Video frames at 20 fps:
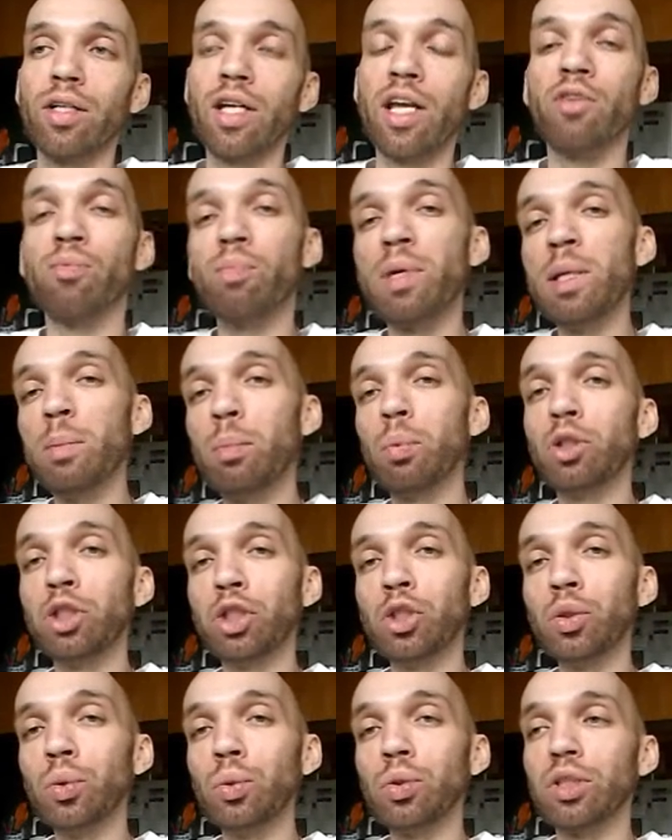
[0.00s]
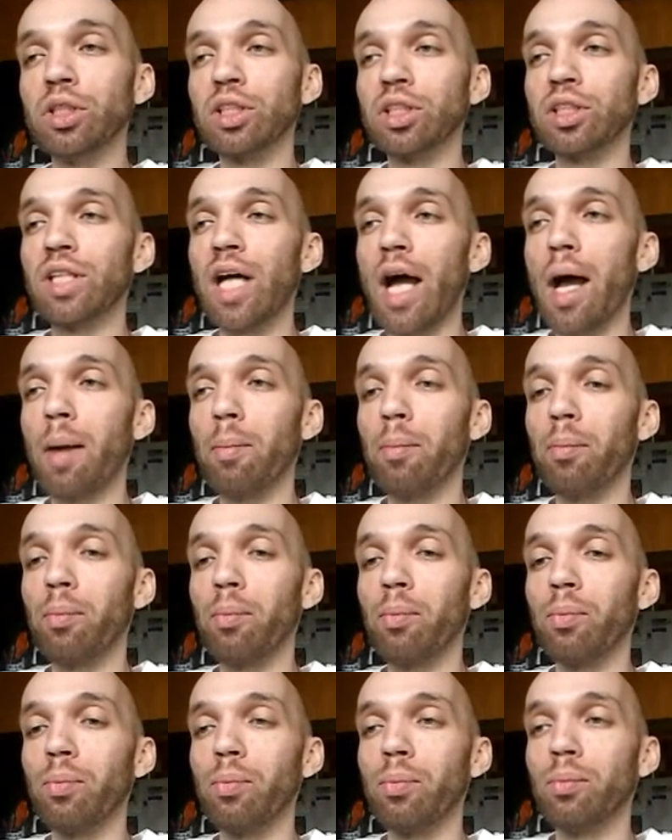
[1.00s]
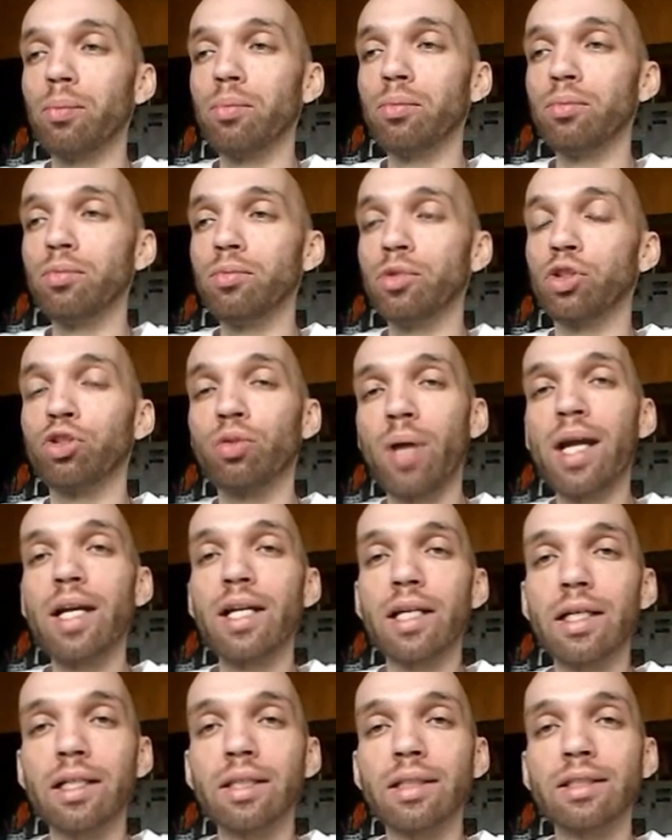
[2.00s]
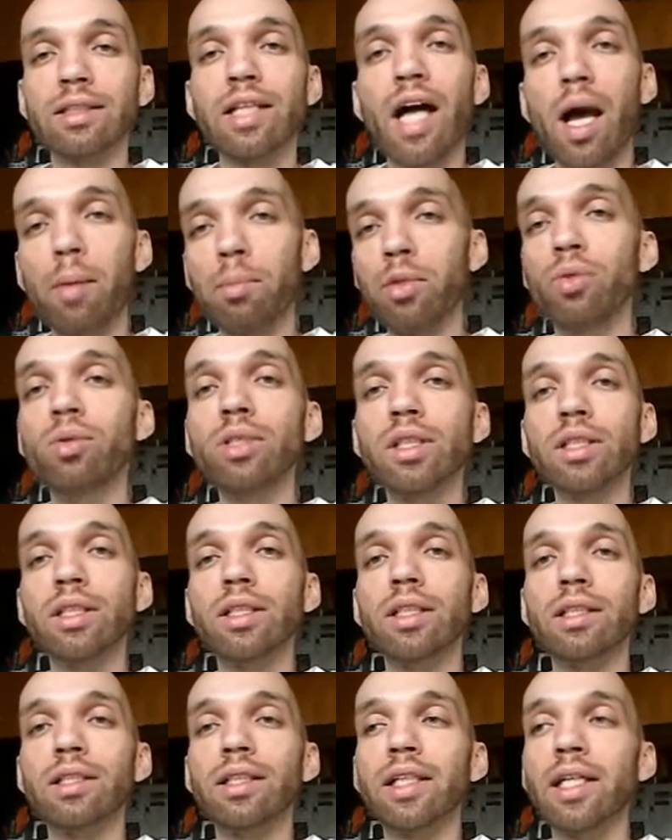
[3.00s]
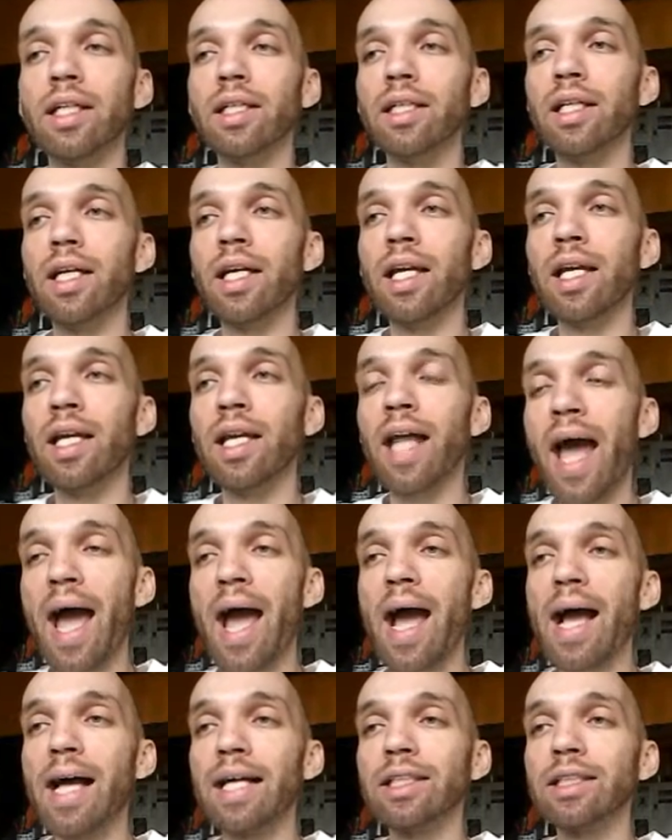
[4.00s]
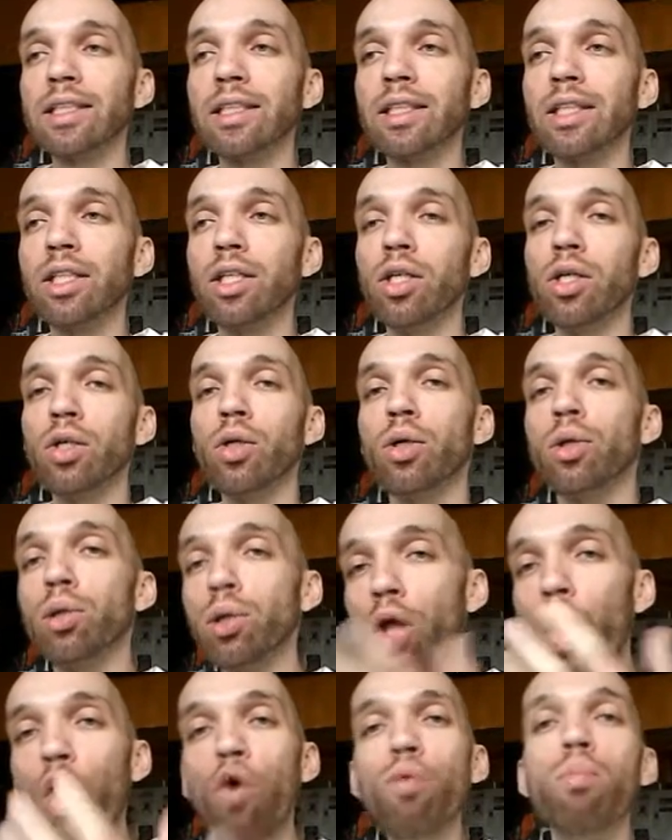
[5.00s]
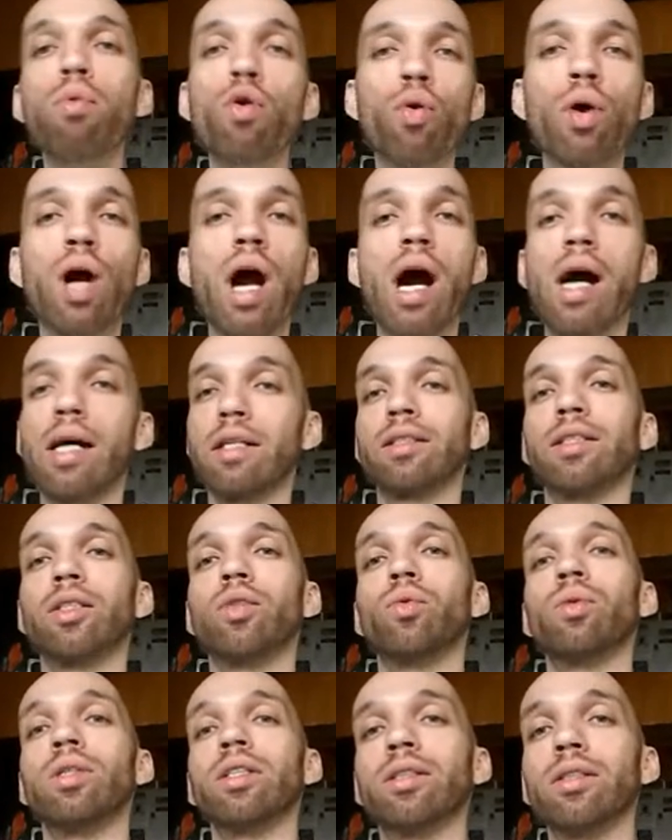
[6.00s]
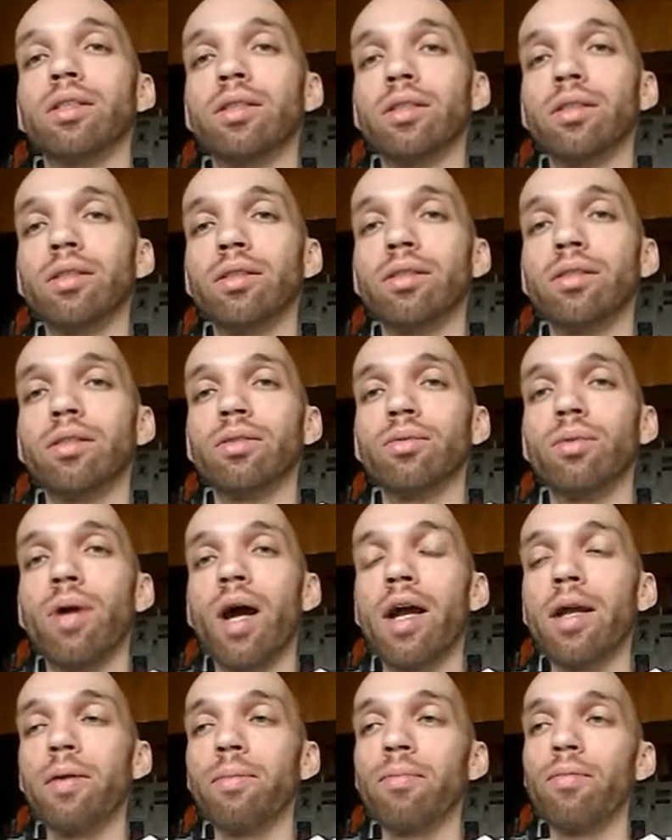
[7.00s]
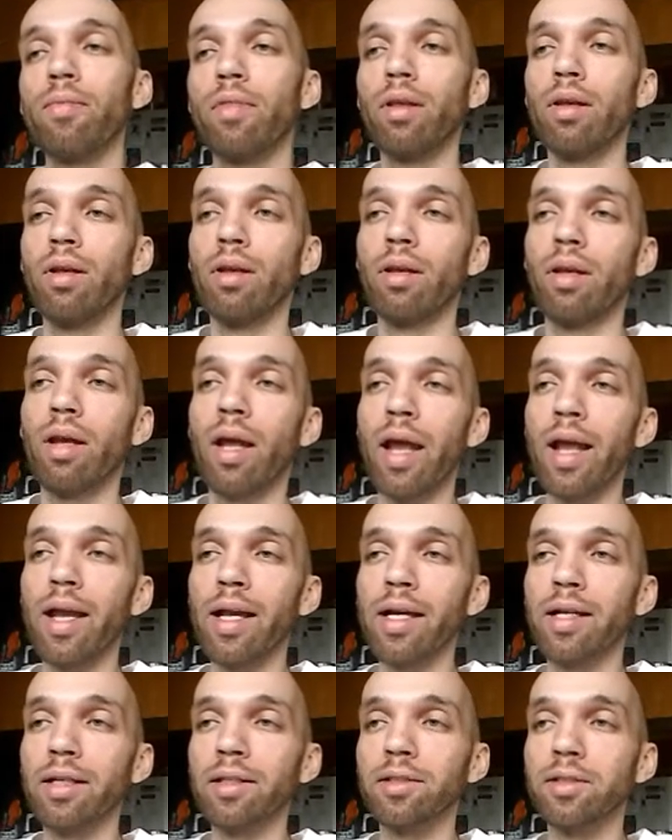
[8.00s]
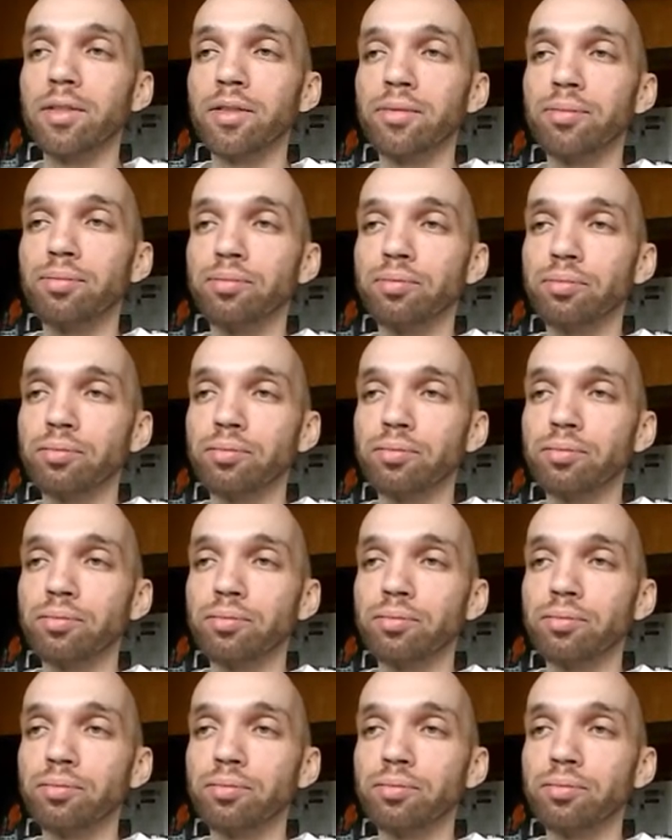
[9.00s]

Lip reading: if people choose to stop trading it, stop using it, then it has global consequences, right? And